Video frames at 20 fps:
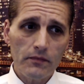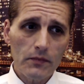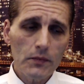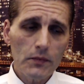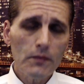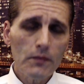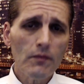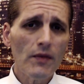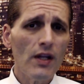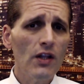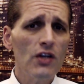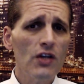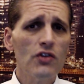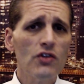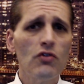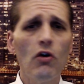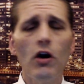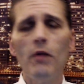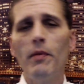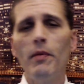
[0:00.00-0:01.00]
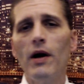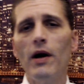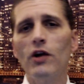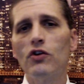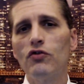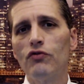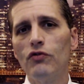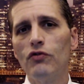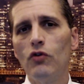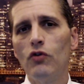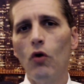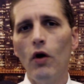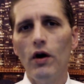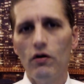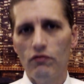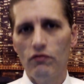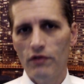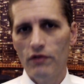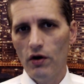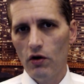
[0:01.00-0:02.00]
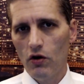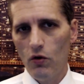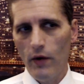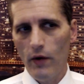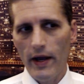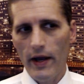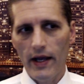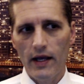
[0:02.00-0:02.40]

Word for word: Let's talk about crude oil real quick.